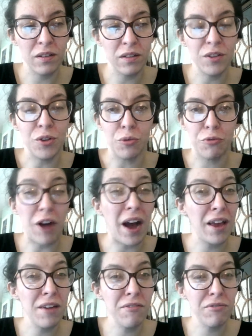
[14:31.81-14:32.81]

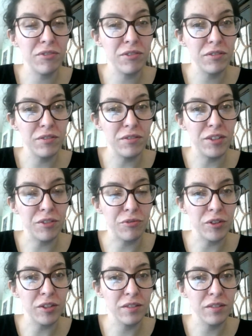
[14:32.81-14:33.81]
5
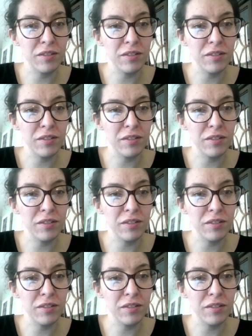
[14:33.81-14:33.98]
different,